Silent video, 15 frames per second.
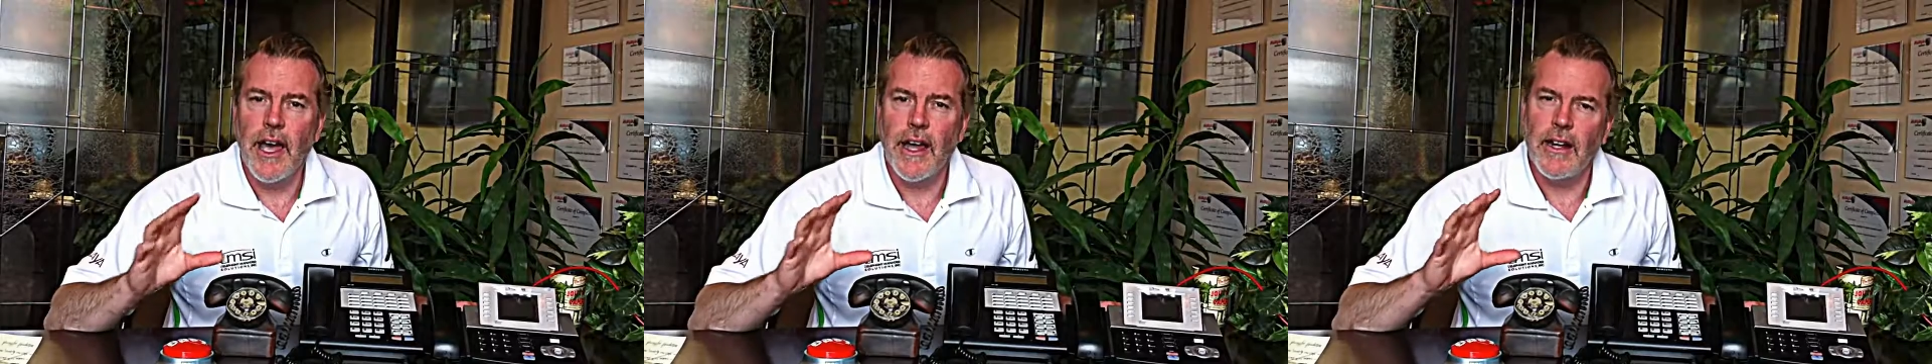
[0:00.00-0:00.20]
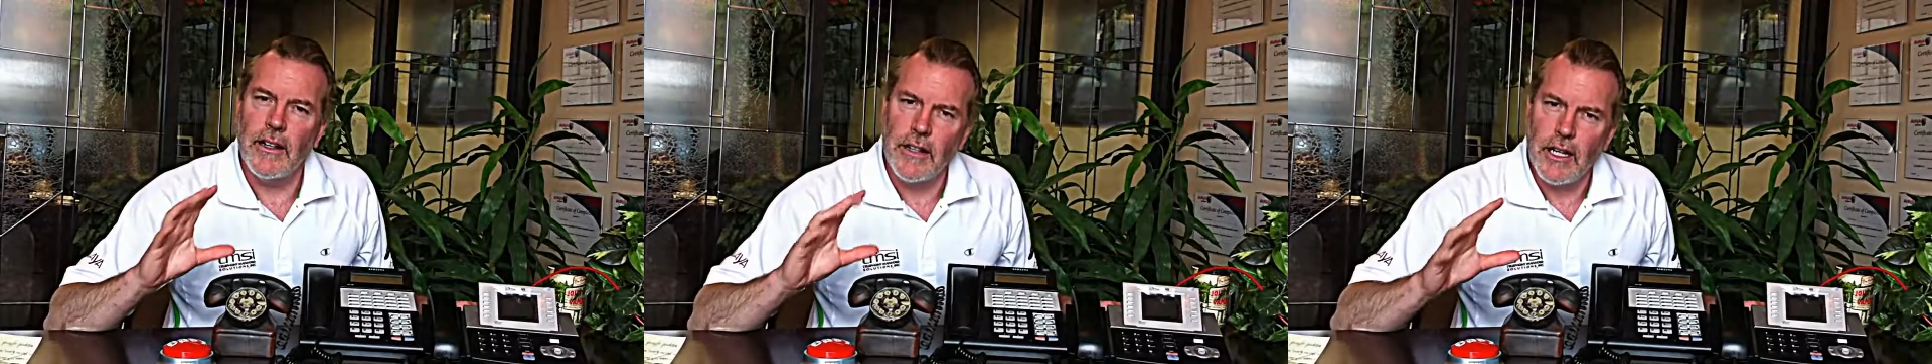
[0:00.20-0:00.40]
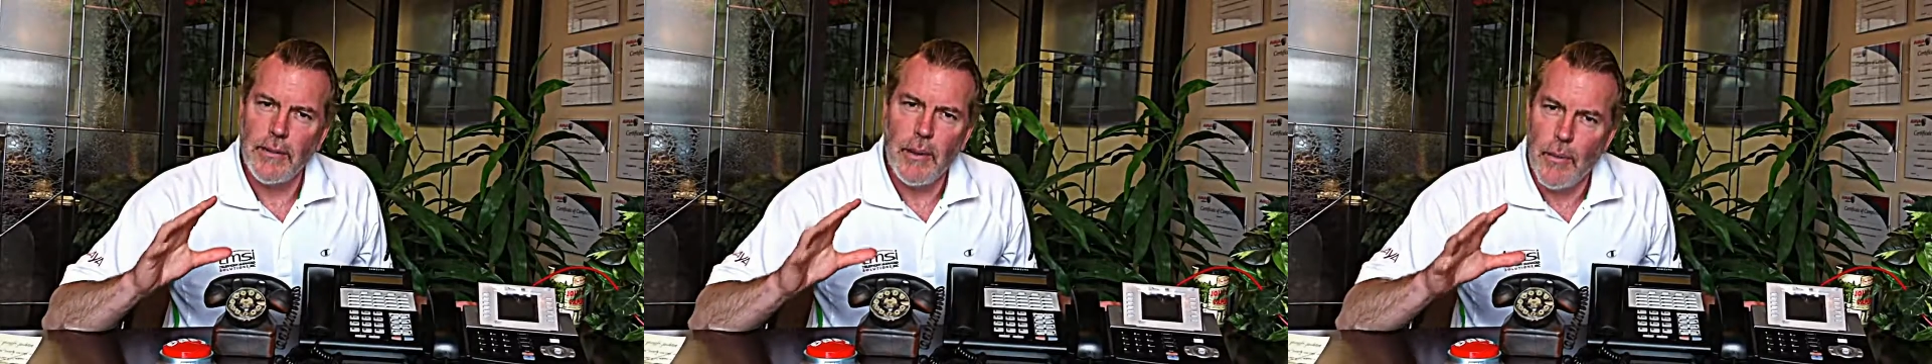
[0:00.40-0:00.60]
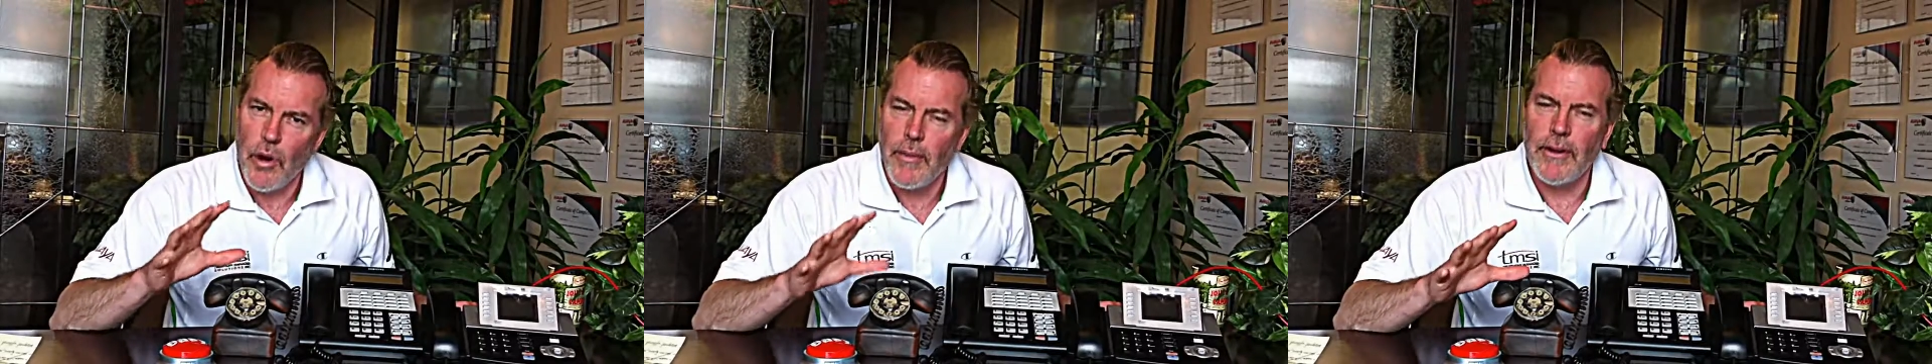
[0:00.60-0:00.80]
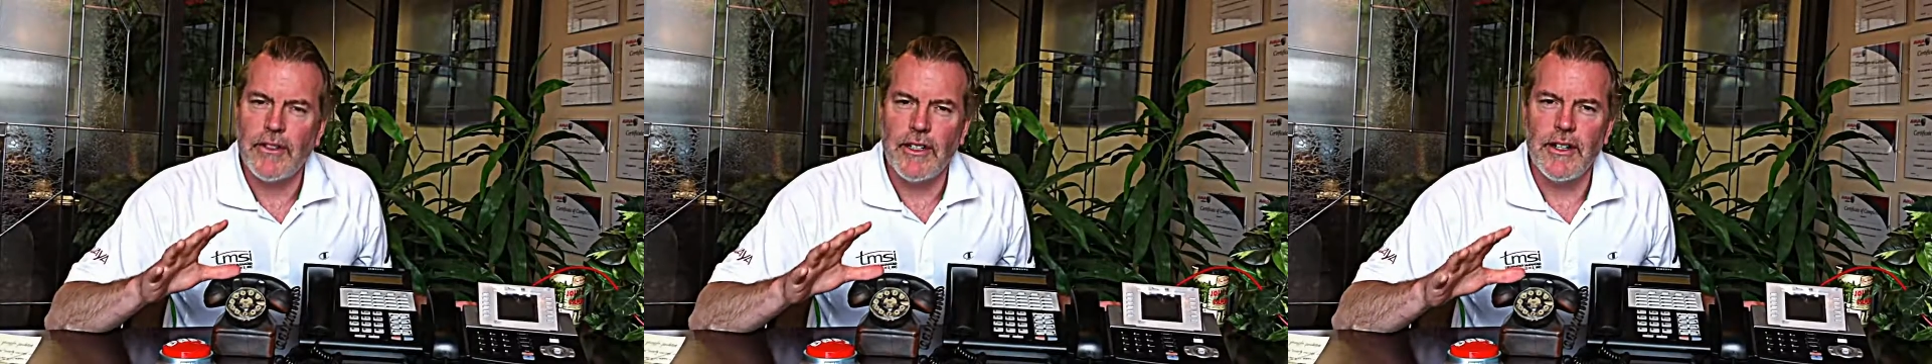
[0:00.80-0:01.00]
and a little bit
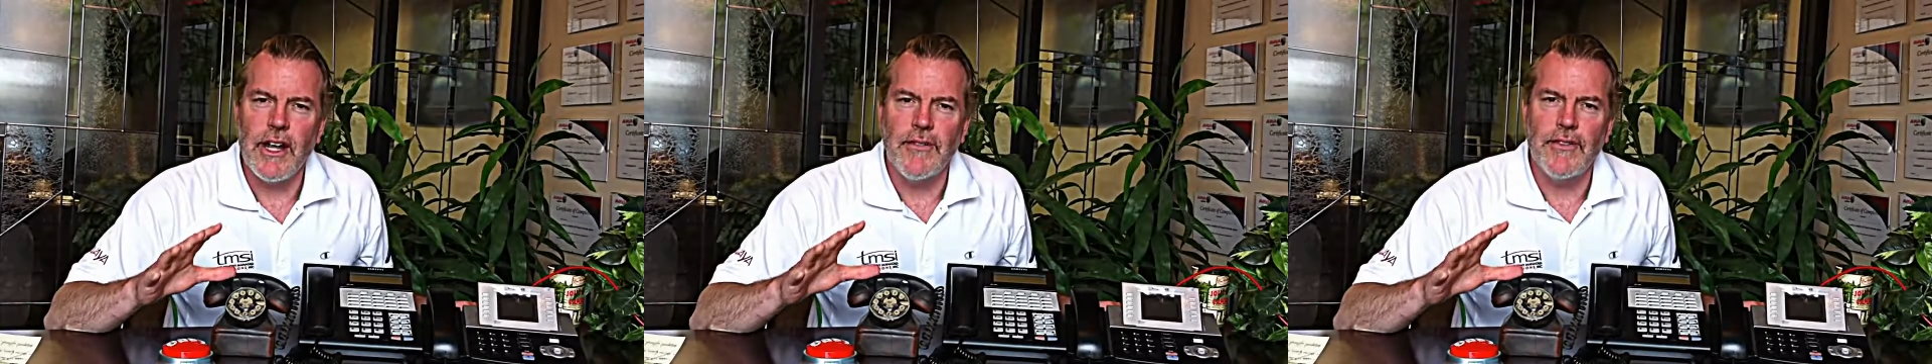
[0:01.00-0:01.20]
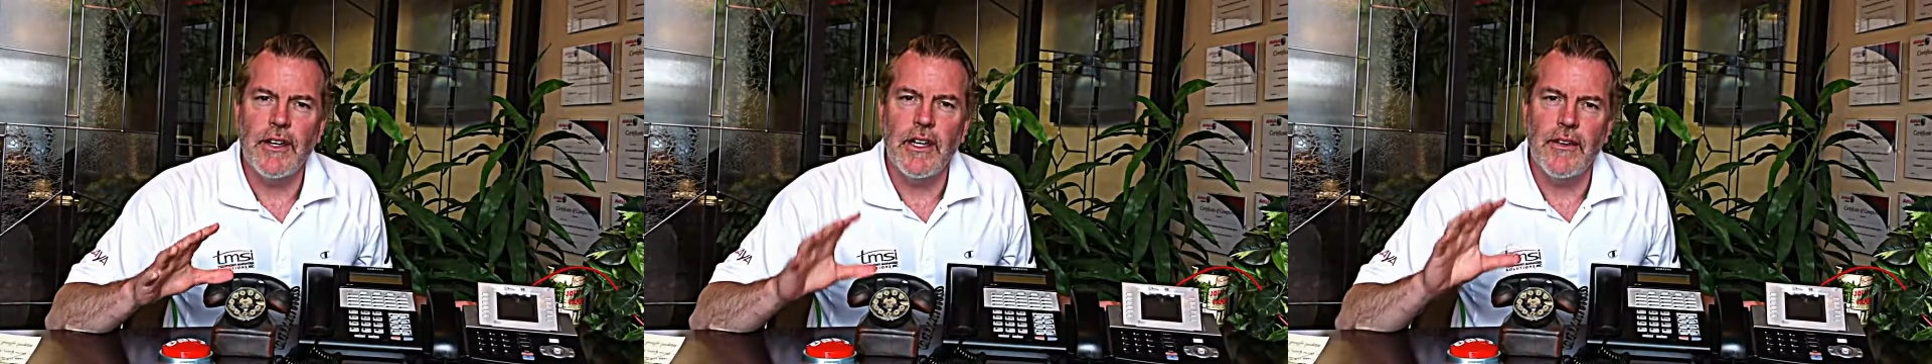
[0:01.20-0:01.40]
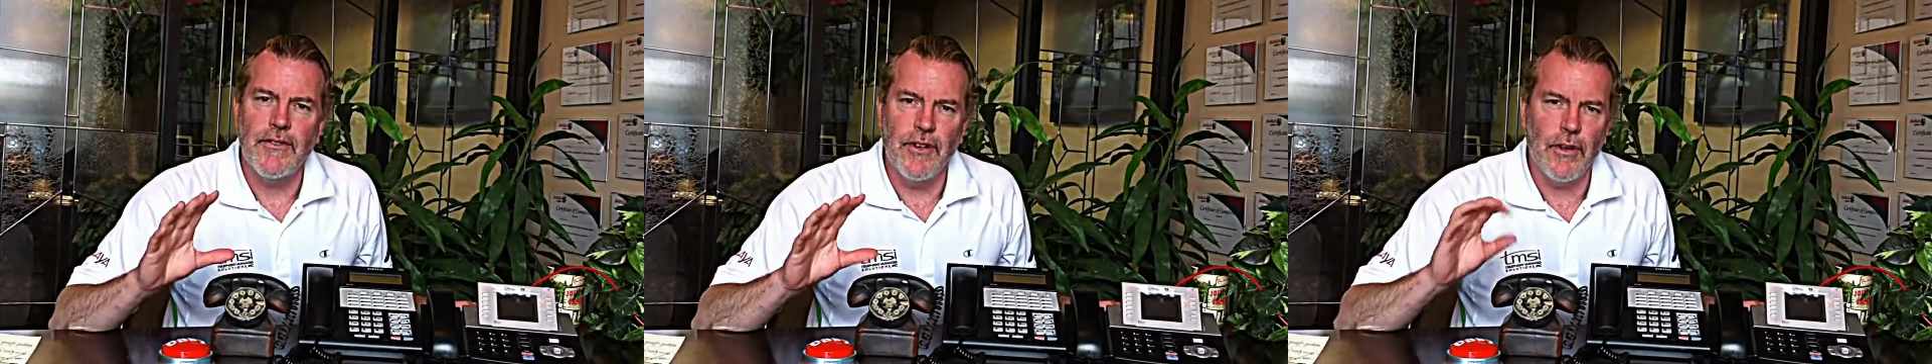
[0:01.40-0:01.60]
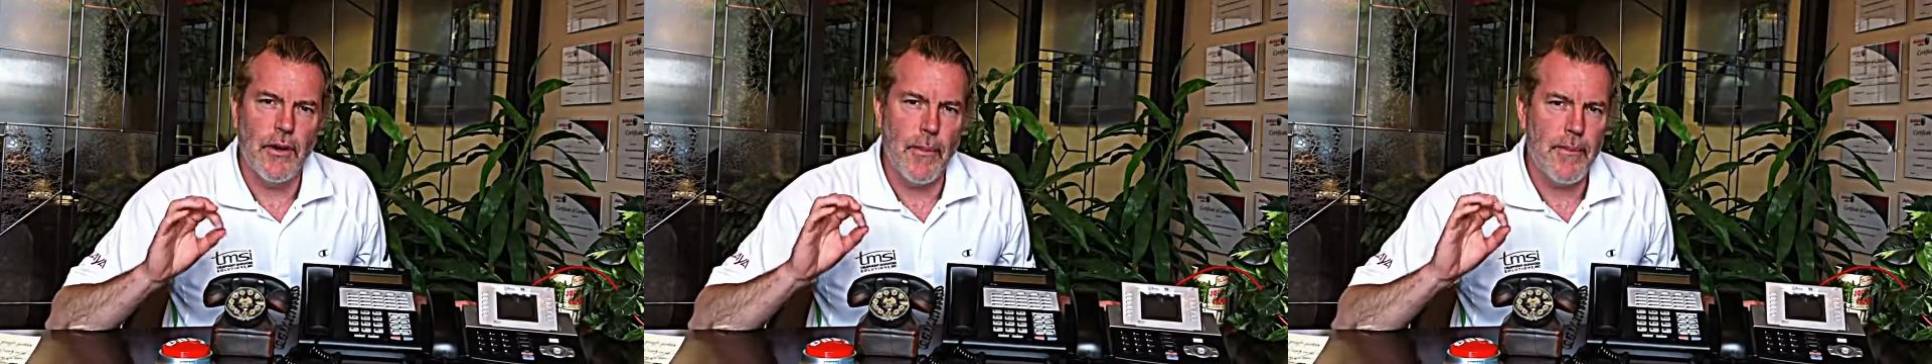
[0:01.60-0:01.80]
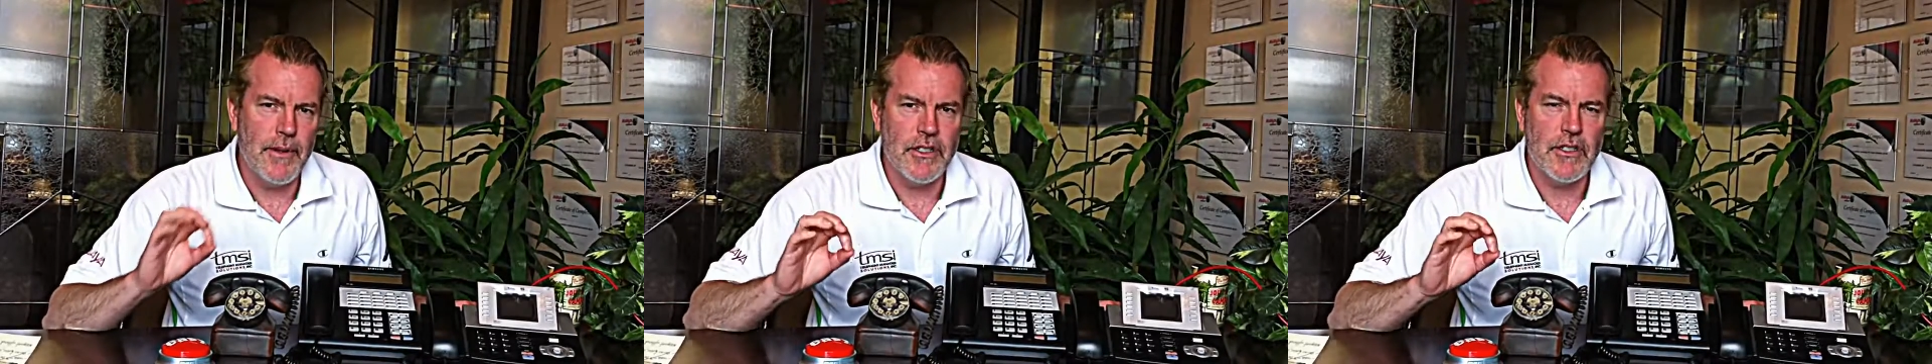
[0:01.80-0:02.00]
more about telephony if
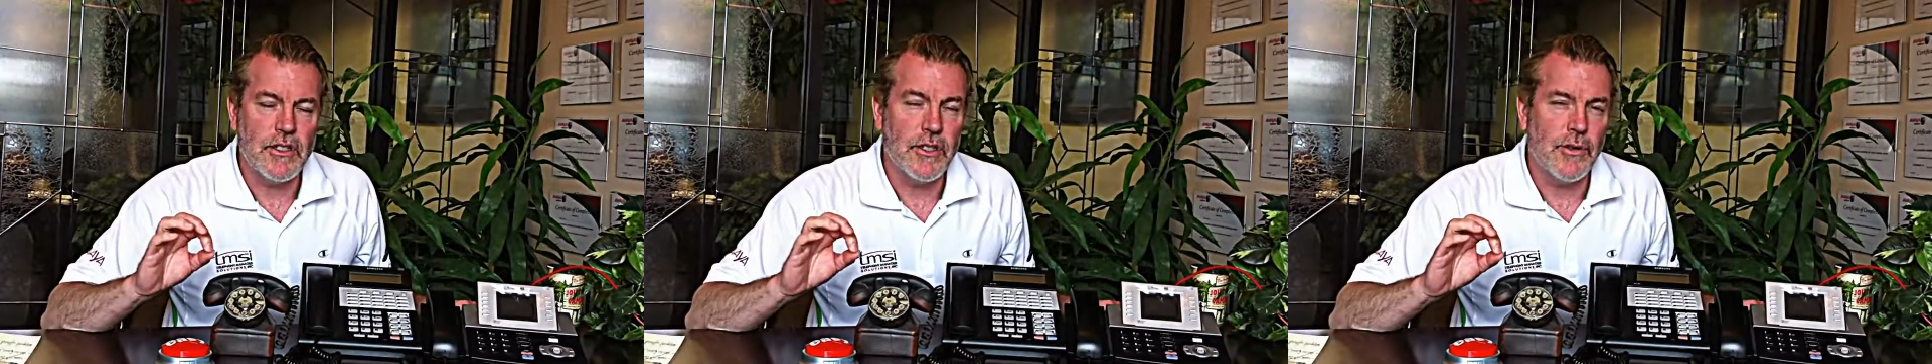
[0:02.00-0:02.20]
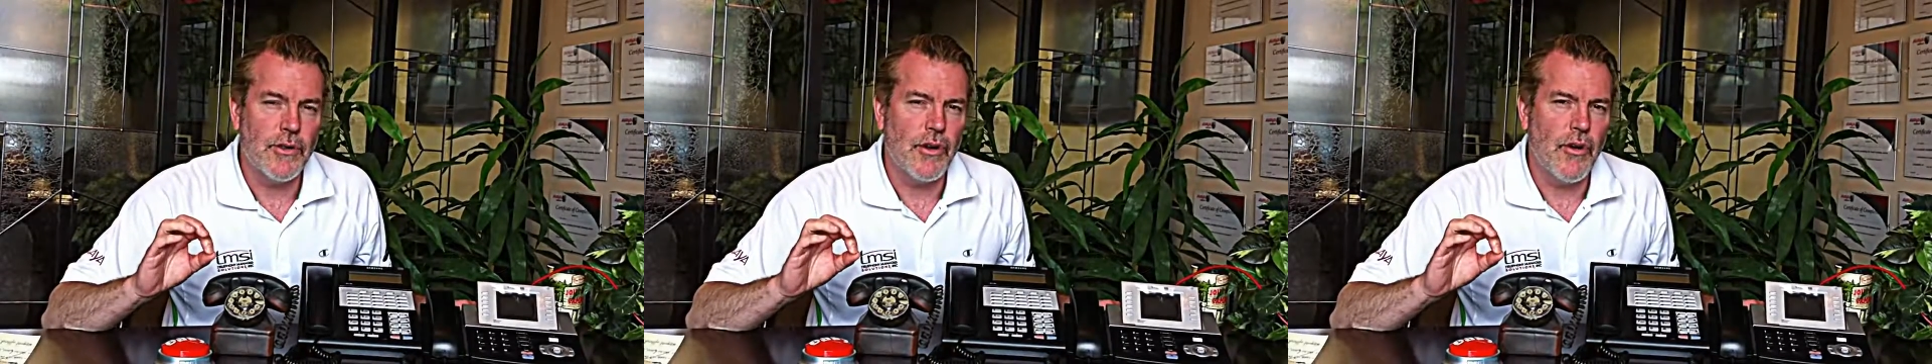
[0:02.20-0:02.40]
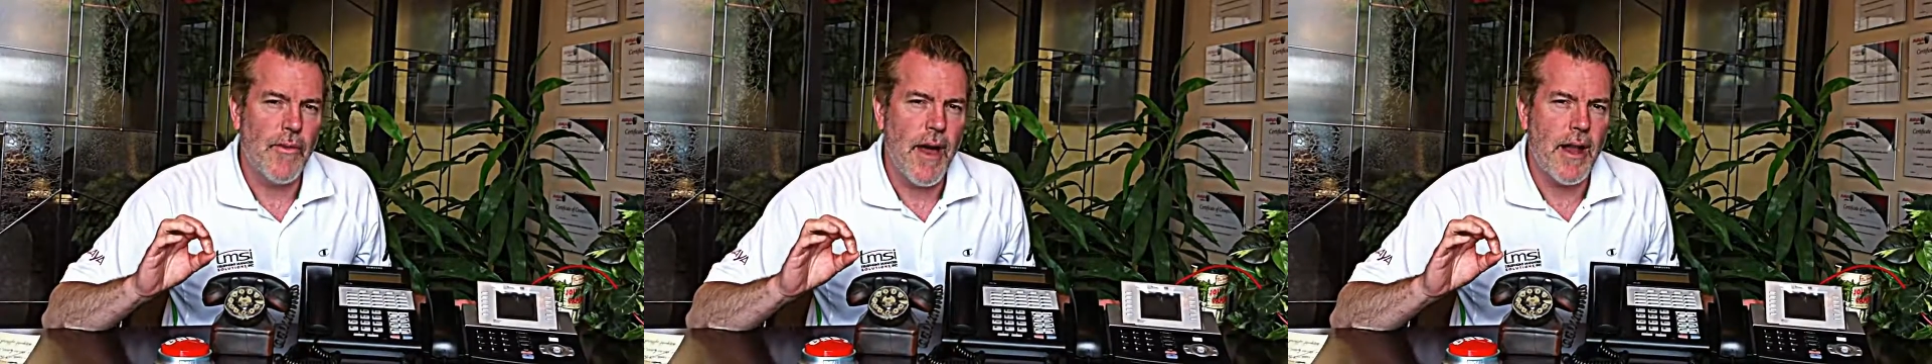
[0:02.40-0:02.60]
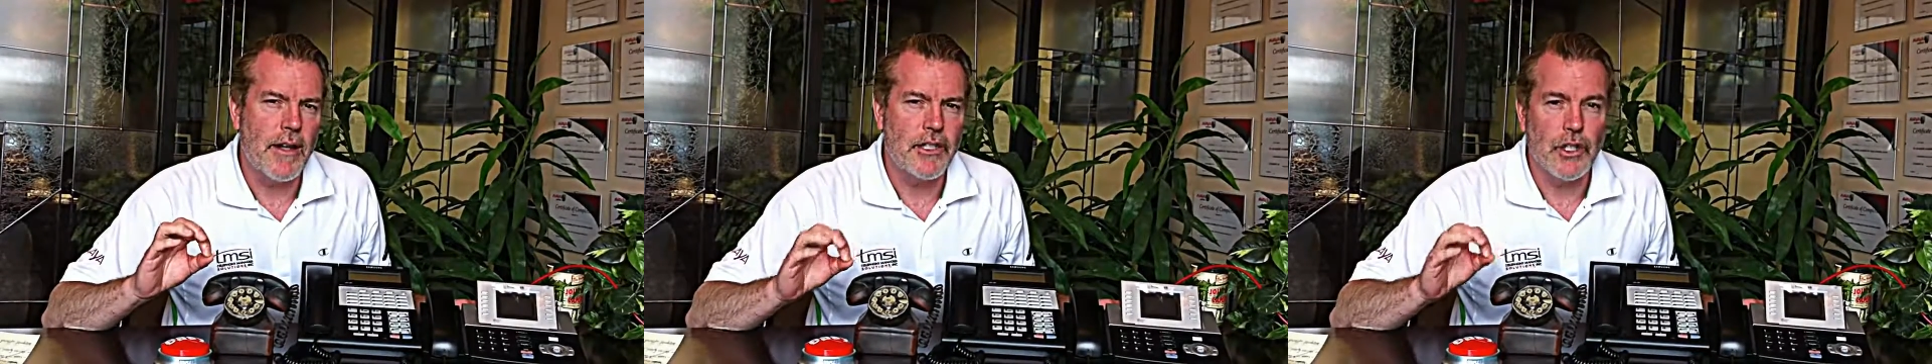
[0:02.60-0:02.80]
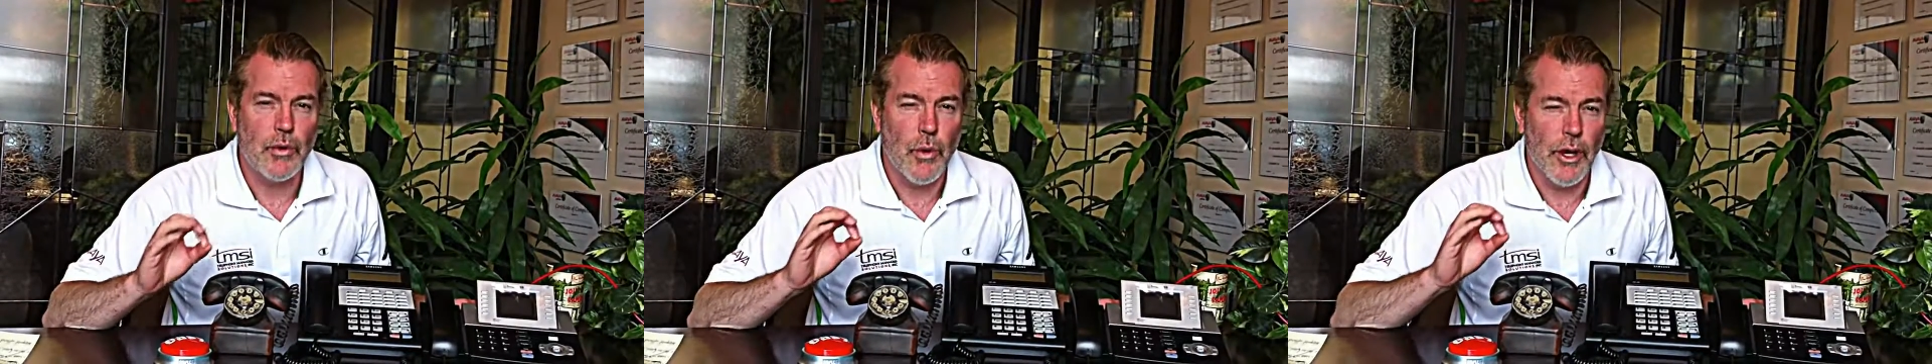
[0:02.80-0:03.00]
you're a business owner or manager,